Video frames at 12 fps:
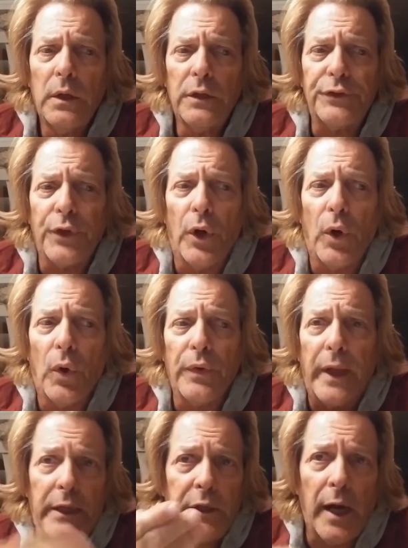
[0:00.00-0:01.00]
So
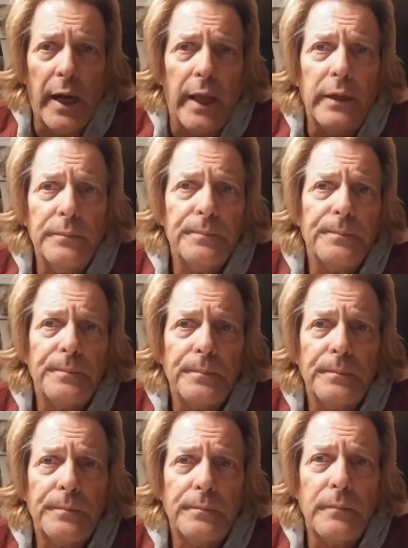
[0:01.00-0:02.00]
they cut it,
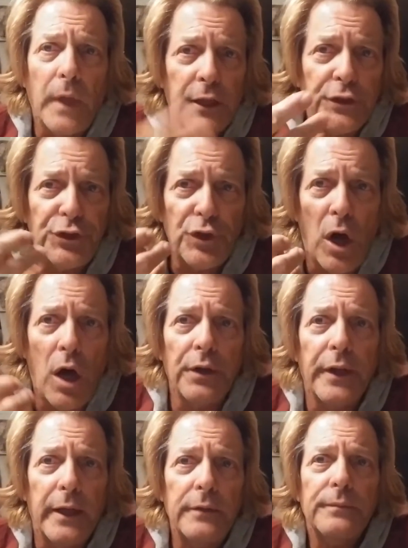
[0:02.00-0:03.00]

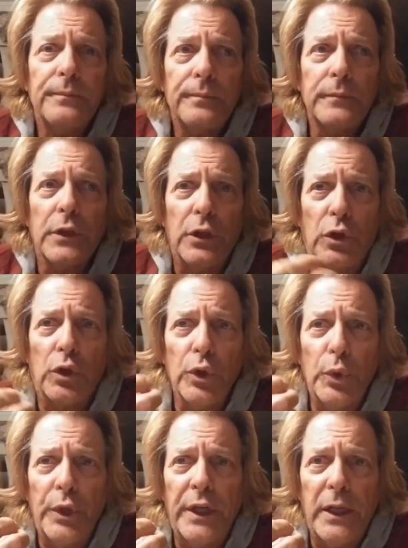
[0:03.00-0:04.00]
installed it,
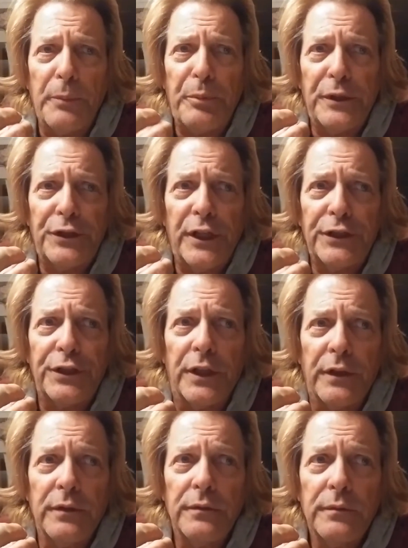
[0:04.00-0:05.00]
glued it in
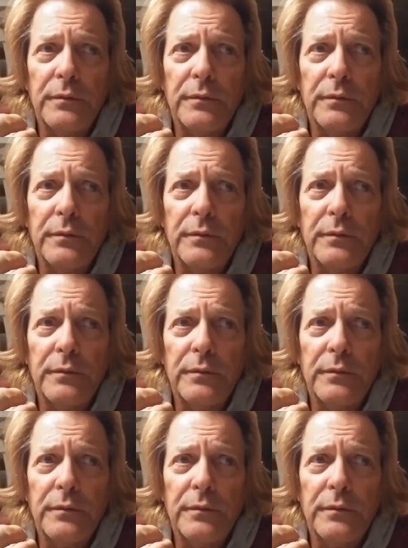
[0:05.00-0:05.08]
position